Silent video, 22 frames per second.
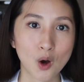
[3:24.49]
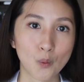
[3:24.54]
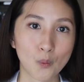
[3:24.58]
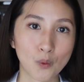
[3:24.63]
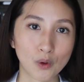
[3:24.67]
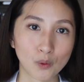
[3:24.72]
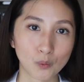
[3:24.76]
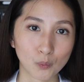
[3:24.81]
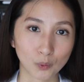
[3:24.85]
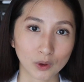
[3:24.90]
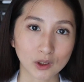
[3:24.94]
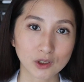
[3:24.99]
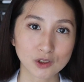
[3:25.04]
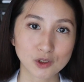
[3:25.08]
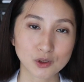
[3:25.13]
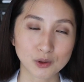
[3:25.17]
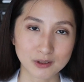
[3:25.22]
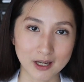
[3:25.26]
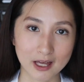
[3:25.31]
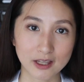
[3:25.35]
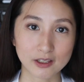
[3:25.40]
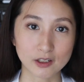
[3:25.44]
will work
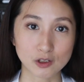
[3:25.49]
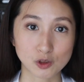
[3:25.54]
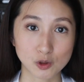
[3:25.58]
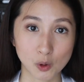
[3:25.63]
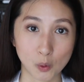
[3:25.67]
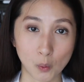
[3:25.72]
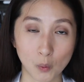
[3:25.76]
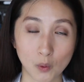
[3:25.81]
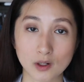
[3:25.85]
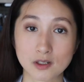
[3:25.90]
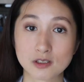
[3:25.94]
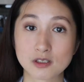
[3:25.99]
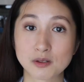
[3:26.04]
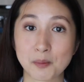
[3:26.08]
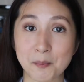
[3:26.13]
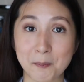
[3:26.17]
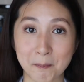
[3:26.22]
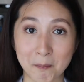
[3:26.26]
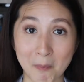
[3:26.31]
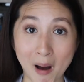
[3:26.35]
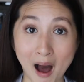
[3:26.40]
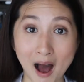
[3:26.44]
together towards
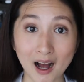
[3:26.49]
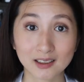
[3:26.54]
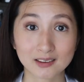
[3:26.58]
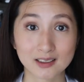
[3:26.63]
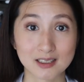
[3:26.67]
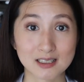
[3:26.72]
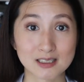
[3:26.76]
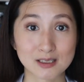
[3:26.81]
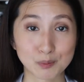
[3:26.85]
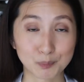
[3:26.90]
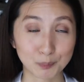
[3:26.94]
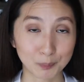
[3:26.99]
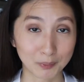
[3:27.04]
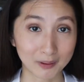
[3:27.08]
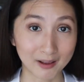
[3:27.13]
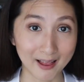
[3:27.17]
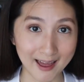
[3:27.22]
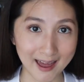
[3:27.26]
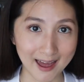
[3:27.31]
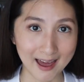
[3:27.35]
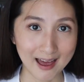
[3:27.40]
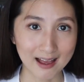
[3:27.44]
Magda's
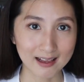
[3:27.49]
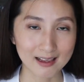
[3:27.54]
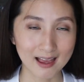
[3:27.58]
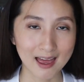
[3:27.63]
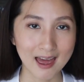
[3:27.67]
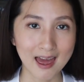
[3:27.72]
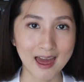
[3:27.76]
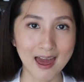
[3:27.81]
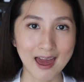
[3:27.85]
plan